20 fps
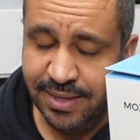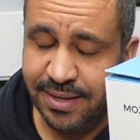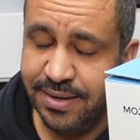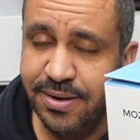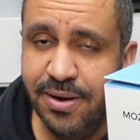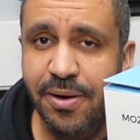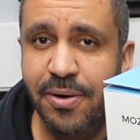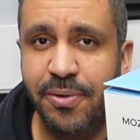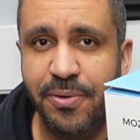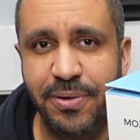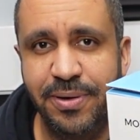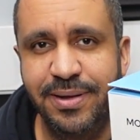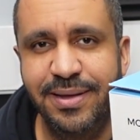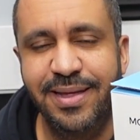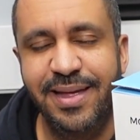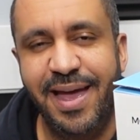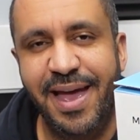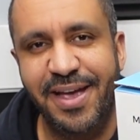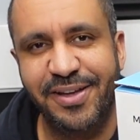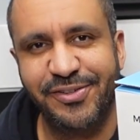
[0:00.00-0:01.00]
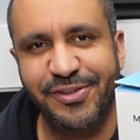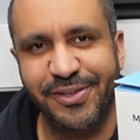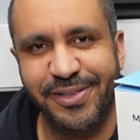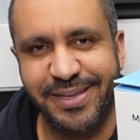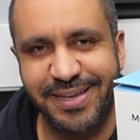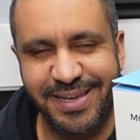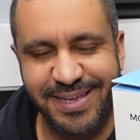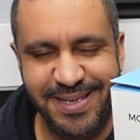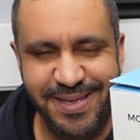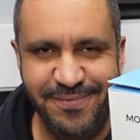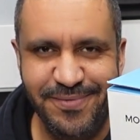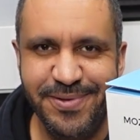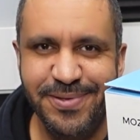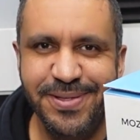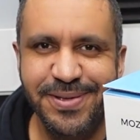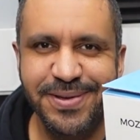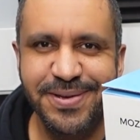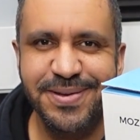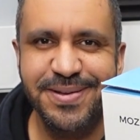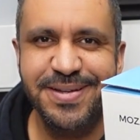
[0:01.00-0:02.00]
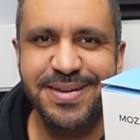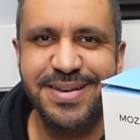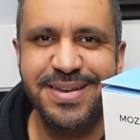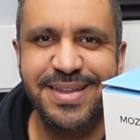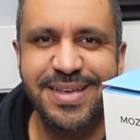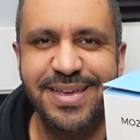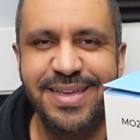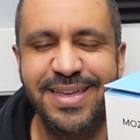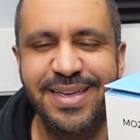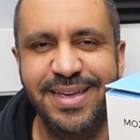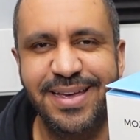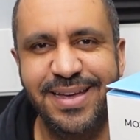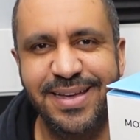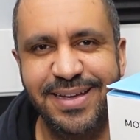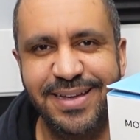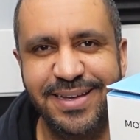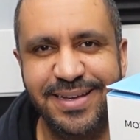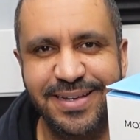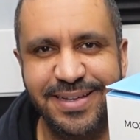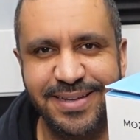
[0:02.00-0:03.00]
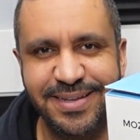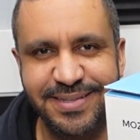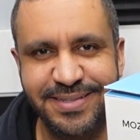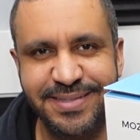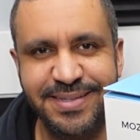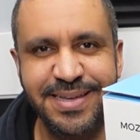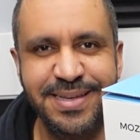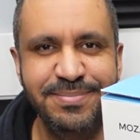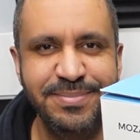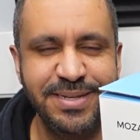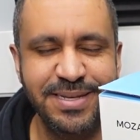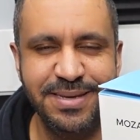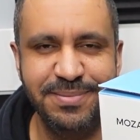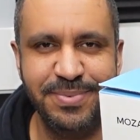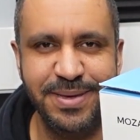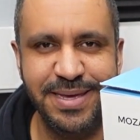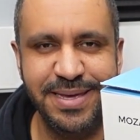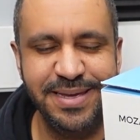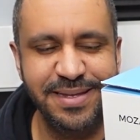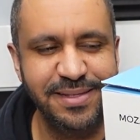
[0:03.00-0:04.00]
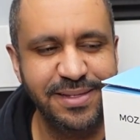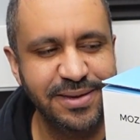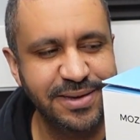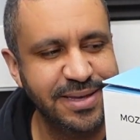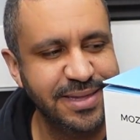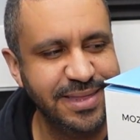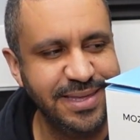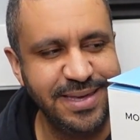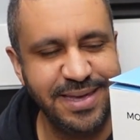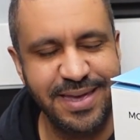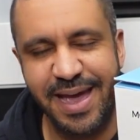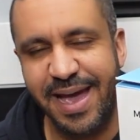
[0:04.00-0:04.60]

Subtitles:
No, actually, if you look on SteamDB and look at the